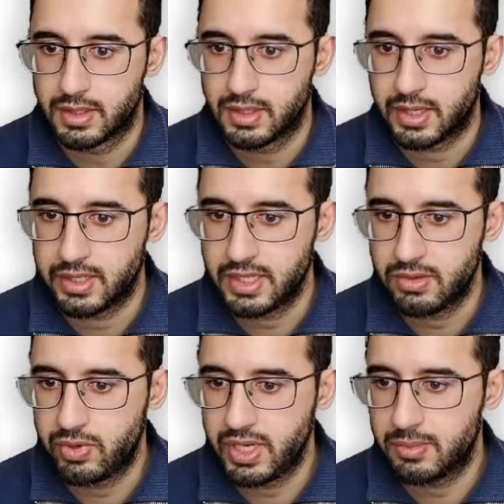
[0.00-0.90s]
I
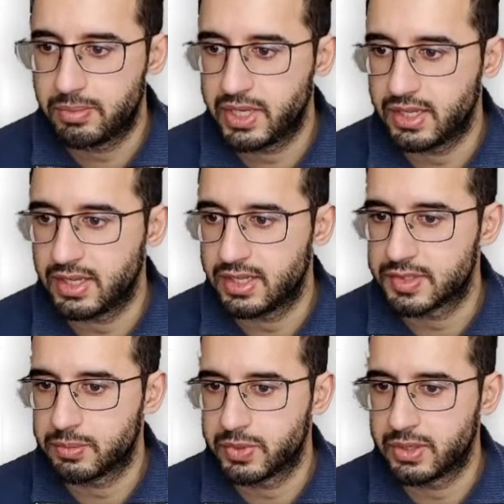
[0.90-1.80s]
did read a bit here
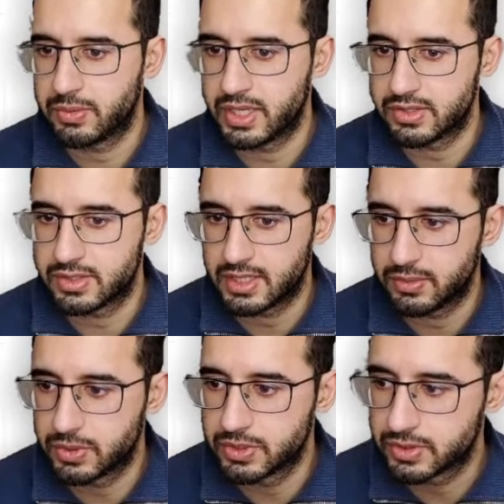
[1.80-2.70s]
somewhere where it said
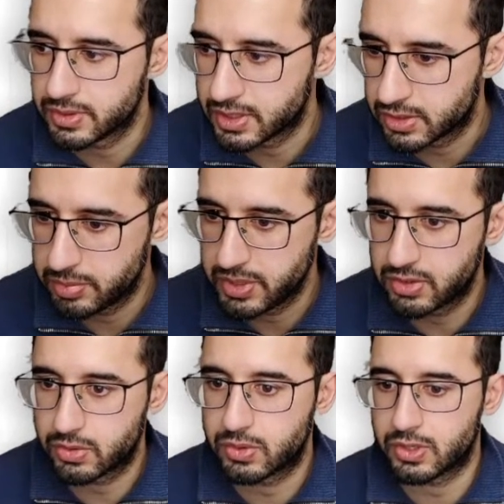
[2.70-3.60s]
it could be
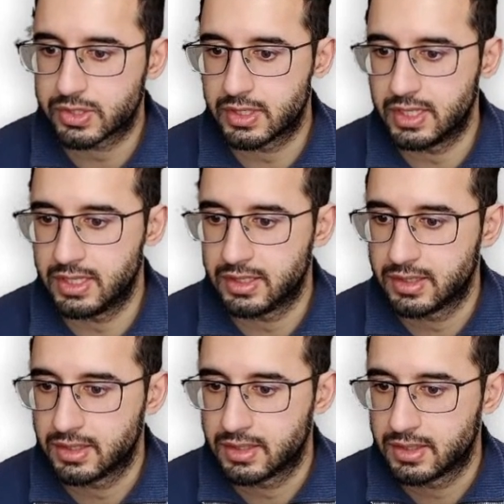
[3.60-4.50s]
costly
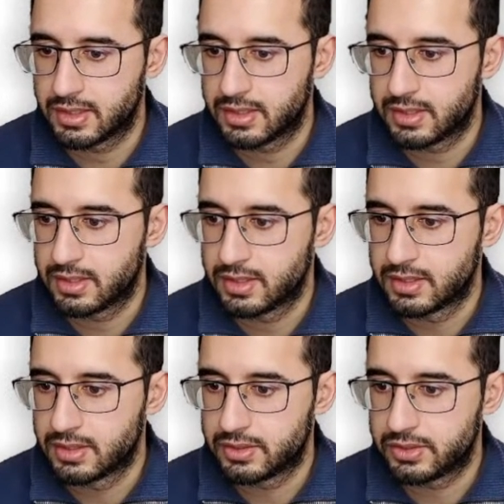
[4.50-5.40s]

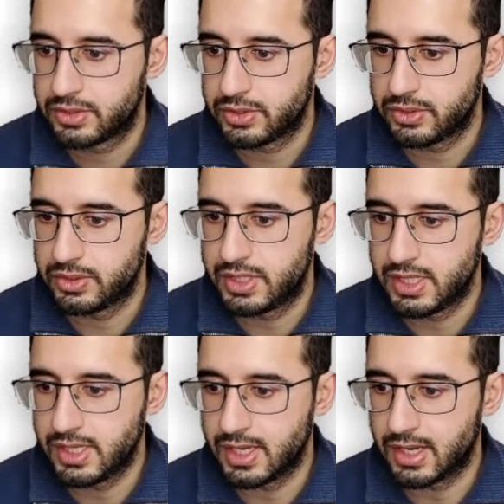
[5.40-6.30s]
to
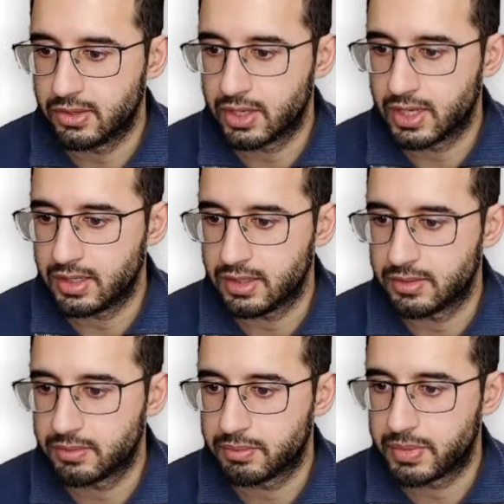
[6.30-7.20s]
deallocate,
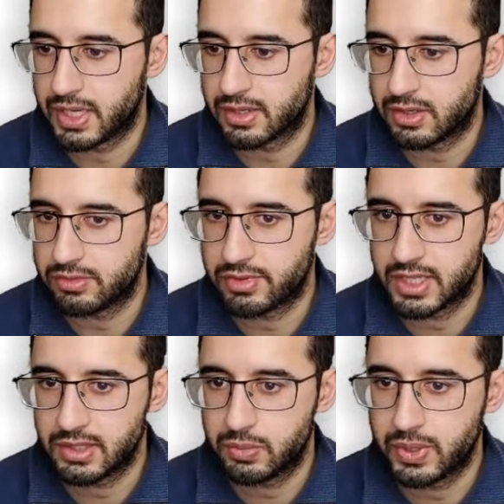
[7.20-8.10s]
but I can't
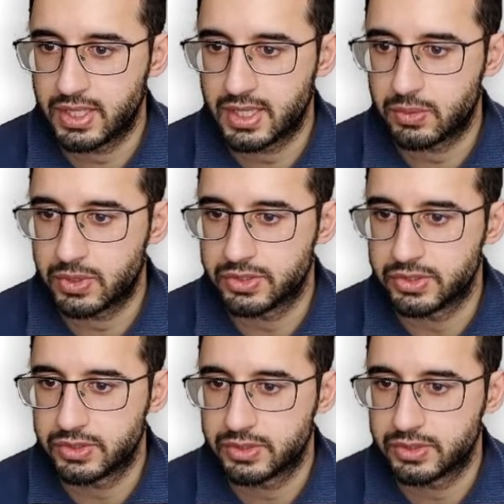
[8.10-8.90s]
find where that was.